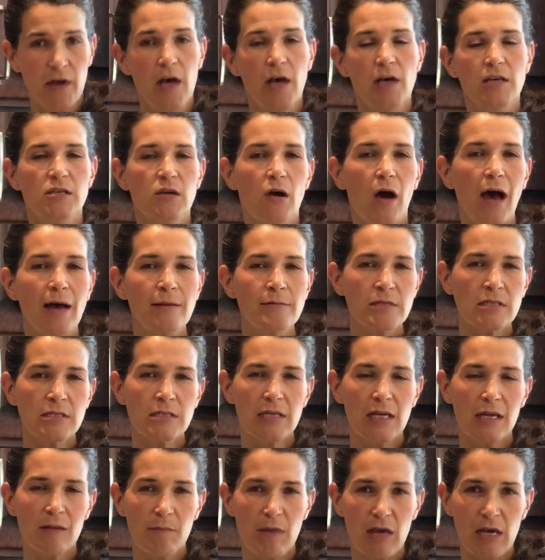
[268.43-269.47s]
So I'm just
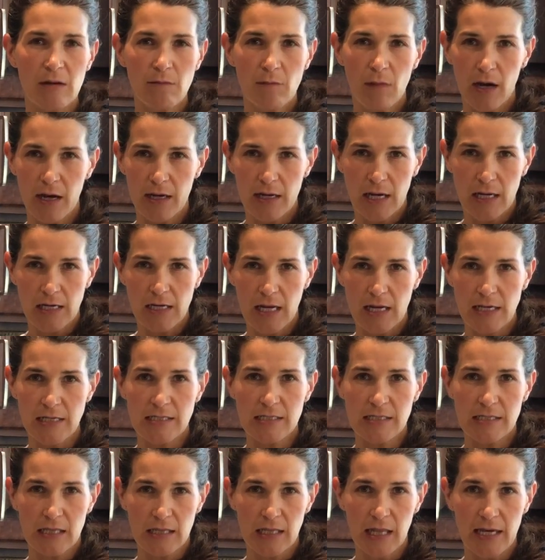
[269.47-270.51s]
going to make mine a
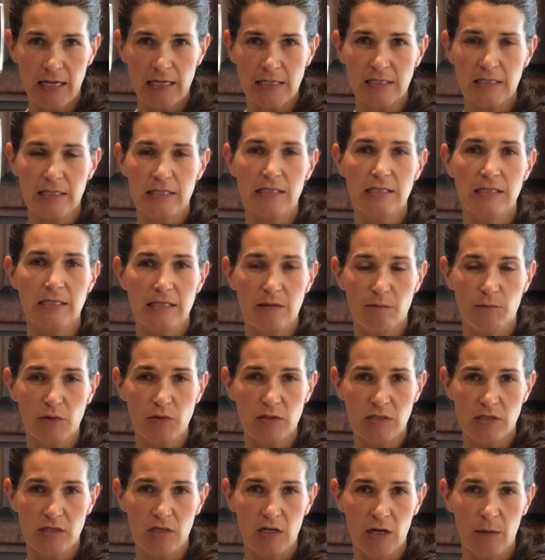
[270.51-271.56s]
nice, light, simple
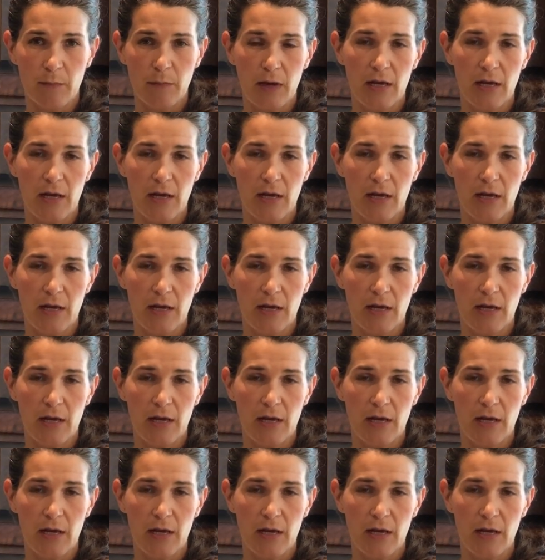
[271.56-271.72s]
syrup.